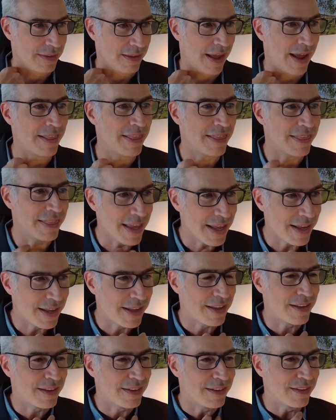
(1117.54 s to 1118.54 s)
I
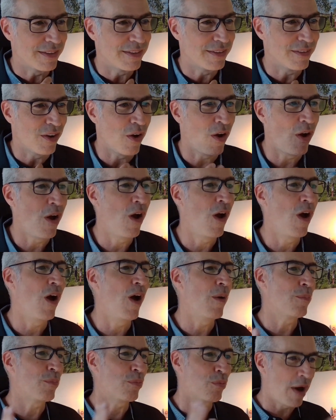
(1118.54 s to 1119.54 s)
think
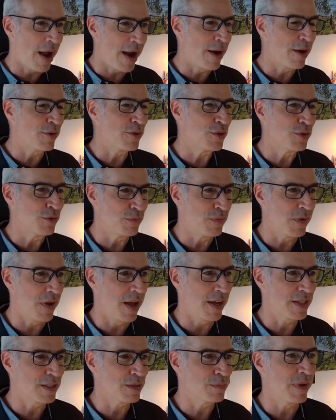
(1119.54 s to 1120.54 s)
prior to
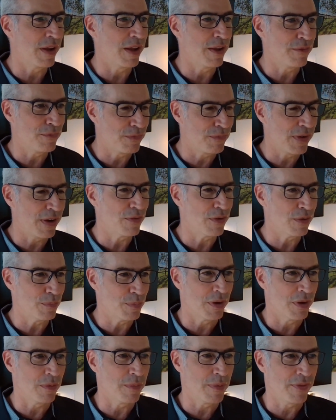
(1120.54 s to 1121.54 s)
Fox, my favorite
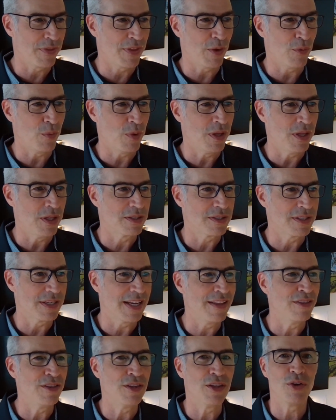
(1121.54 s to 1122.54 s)
part about that was
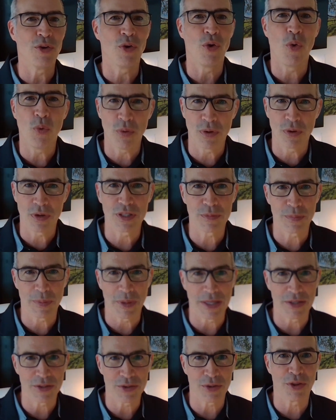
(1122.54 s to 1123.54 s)
in the horror
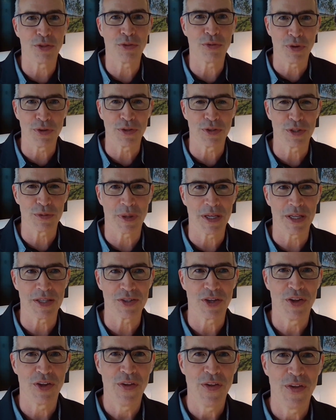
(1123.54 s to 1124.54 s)
space or the thriller
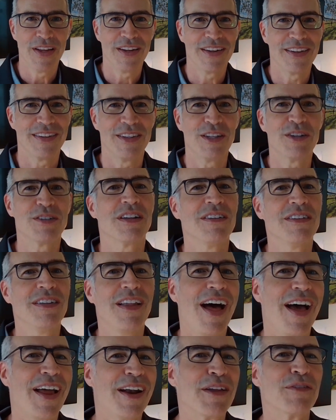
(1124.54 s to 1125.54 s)
space, there's a
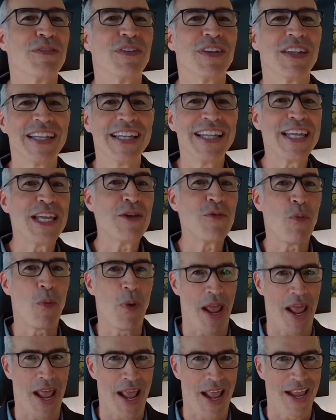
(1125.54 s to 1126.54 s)
lot of
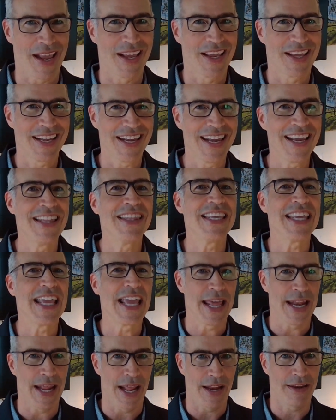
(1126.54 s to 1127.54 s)
leeway in the
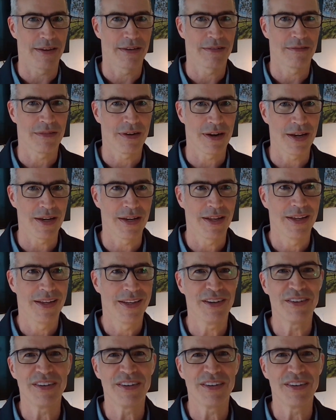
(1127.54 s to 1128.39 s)
edit, right? Oh, yeah.